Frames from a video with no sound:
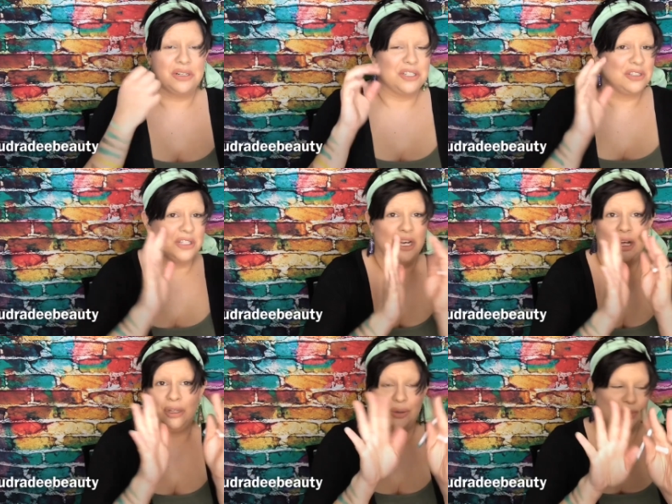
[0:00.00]
or just the
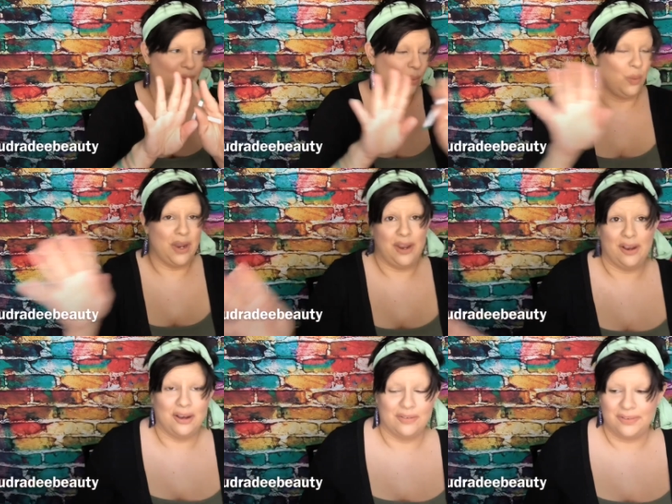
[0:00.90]
color was way
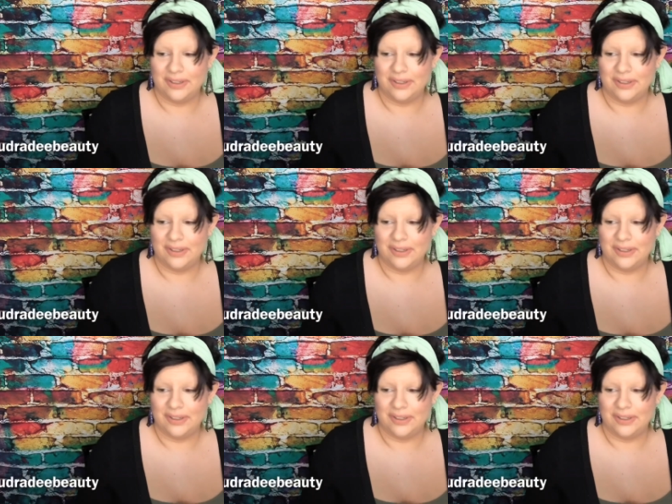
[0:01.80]
off.